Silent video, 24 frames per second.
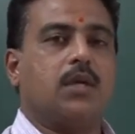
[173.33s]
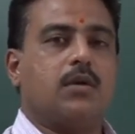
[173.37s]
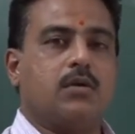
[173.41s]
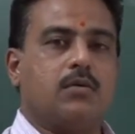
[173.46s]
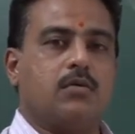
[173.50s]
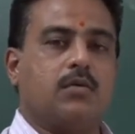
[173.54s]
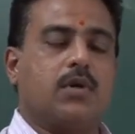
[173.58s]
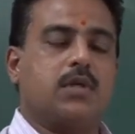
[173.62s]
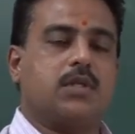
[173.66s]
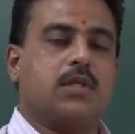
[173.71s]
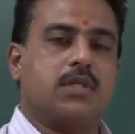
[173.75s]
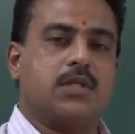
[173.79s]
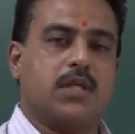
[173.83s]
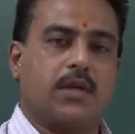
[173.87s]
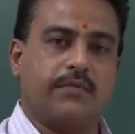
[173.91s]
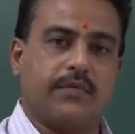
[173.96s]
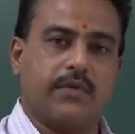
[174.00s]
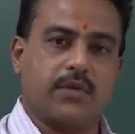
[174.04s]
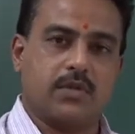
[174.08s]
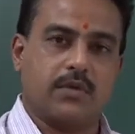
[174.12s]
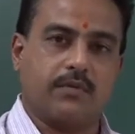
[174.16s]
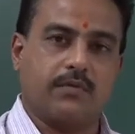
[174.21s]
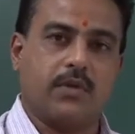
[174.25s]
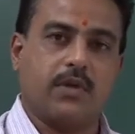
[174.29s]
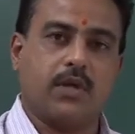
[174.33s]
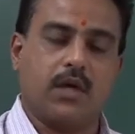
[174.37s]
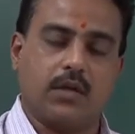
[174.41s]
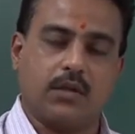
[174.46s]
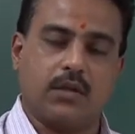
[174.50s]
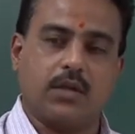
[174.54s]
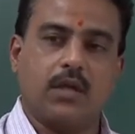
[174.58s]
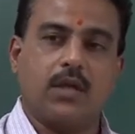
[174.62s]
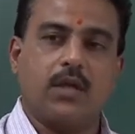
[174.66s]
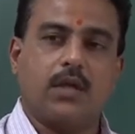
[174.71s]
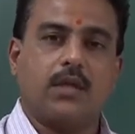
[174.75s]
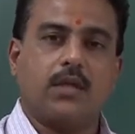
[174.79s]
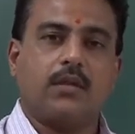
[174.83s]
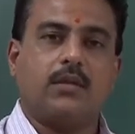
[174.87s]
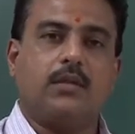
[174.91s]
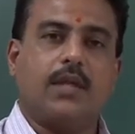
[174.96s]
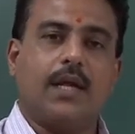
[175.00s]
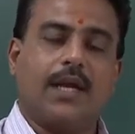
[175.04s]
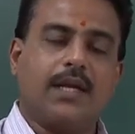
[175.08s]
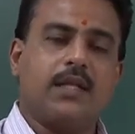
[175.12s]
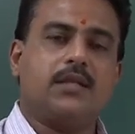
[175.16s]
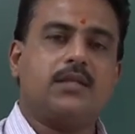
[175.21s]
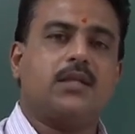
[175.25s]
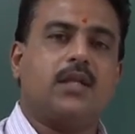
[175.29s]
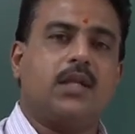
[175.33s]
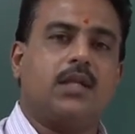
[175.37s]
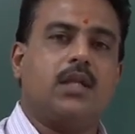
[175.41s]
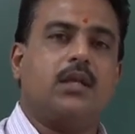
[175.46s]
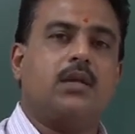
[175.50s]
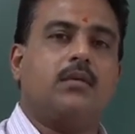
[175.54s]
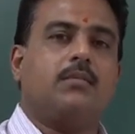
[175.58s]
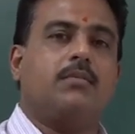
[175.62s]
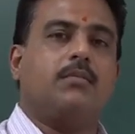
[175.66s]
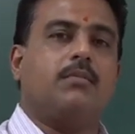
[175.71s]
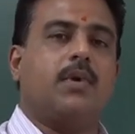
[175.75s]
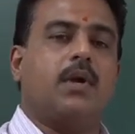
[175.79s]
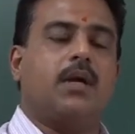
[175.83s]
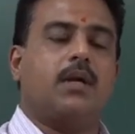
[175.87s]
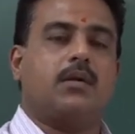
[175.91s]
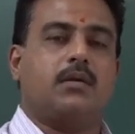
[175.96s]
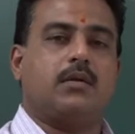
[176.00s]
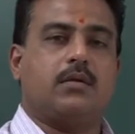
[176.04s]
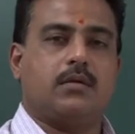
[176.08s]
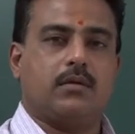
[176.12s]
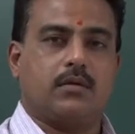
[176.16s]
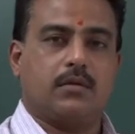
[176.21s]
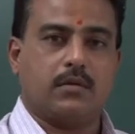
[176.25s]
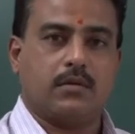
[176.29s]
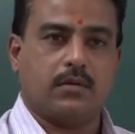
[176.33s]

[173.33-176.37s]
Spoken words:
toward the surface of the earth, that is nothing but